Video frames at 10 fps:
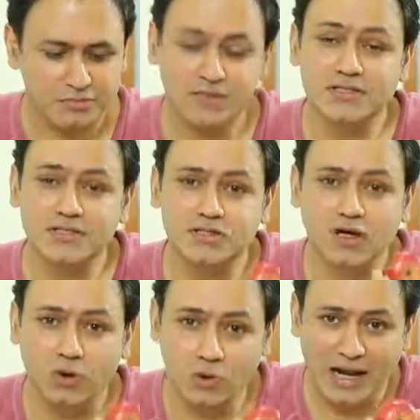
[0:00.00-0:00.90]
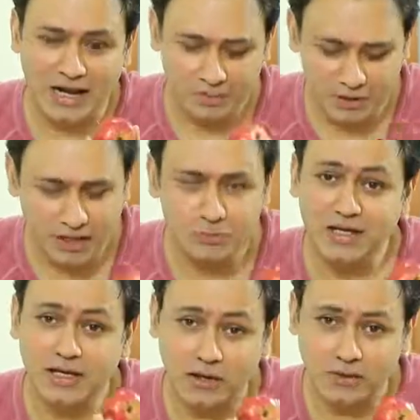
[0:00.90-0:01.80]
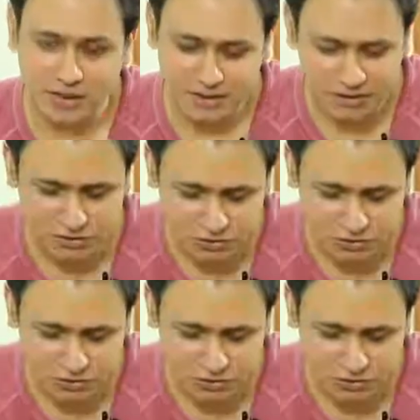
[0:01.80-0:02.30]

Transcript: this is a whole apple and we can now cut it